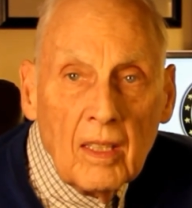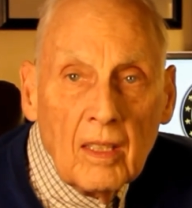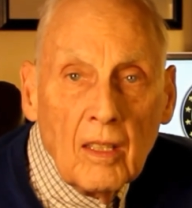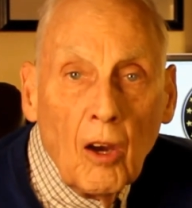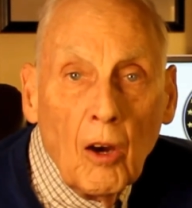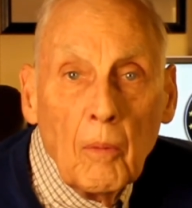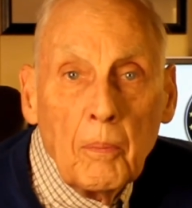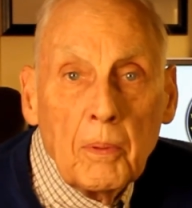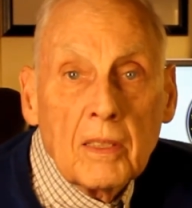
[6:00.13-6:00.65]

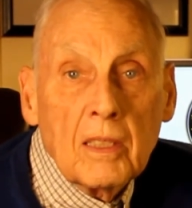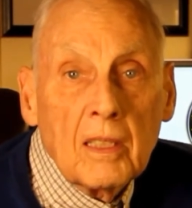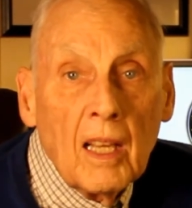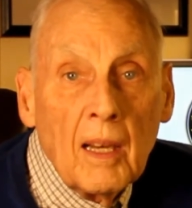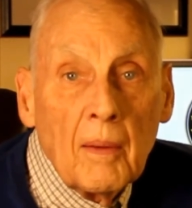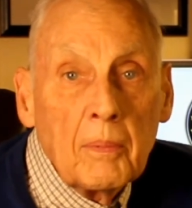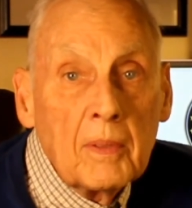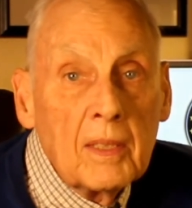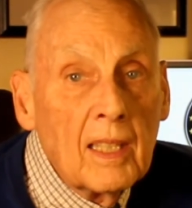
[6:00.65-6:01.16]
Hope
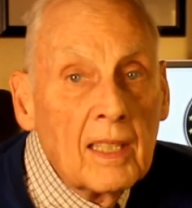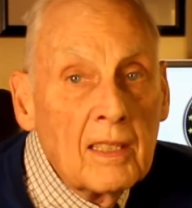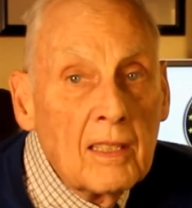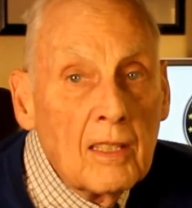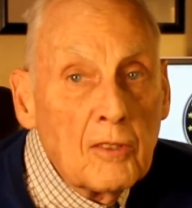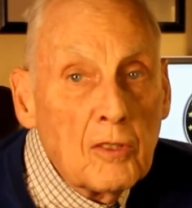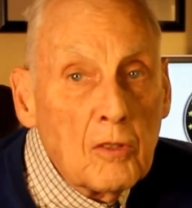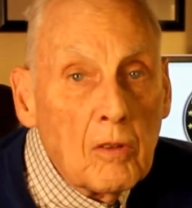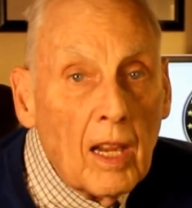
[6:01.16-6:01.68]
stopped dead in
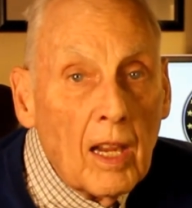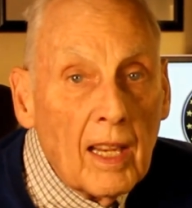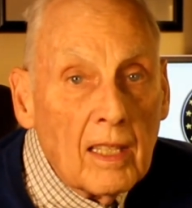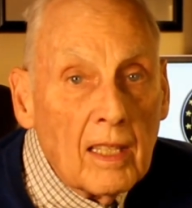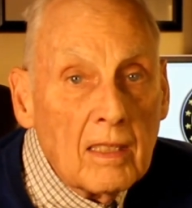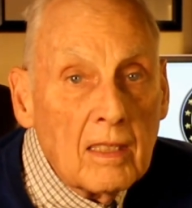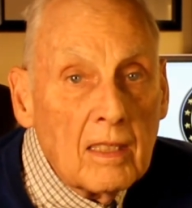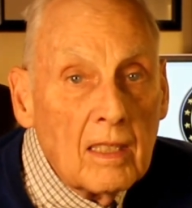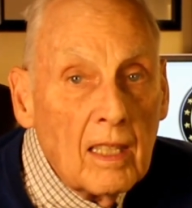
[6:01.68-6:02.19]
his
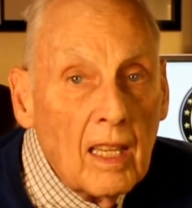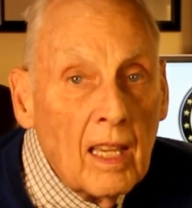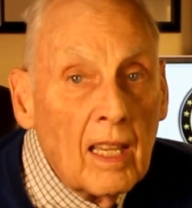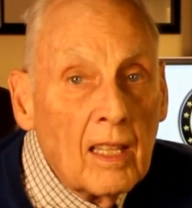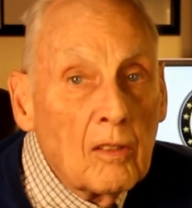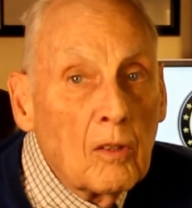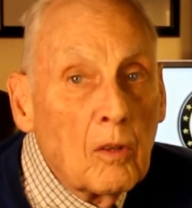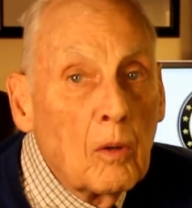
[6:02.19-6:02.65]
tracks and